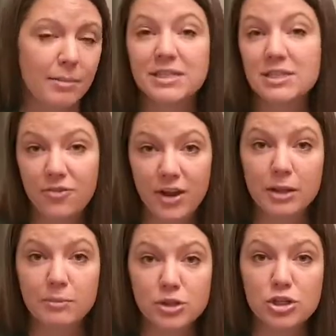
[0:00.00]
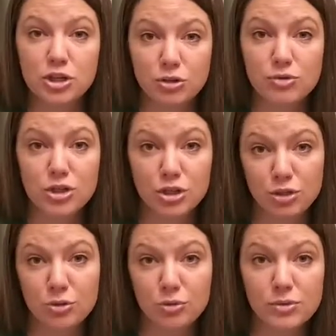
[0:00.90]
is available to you to
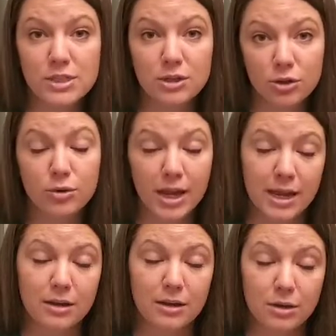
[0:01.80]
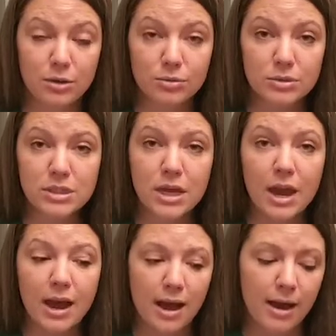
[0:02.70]
use and you're okay to use.
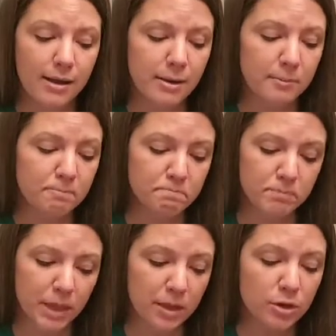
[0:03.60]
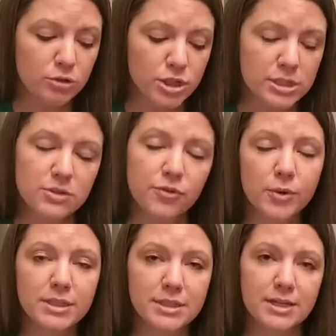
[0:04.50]
You know, just
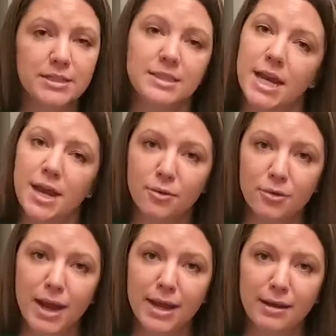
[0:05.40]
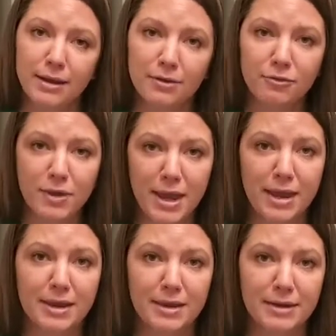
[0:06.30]
focus on staying creative
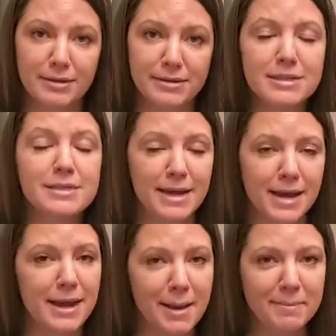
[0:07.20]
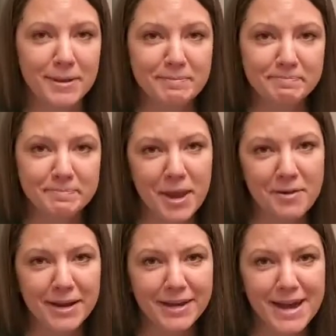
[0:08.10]
and staying happy.
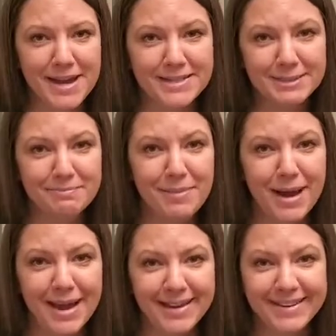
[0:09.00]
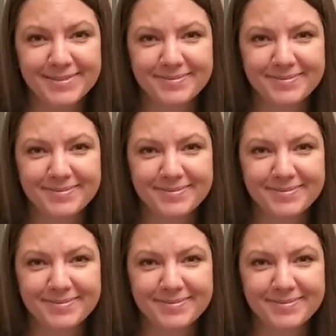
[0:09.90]
All right, guys, bye.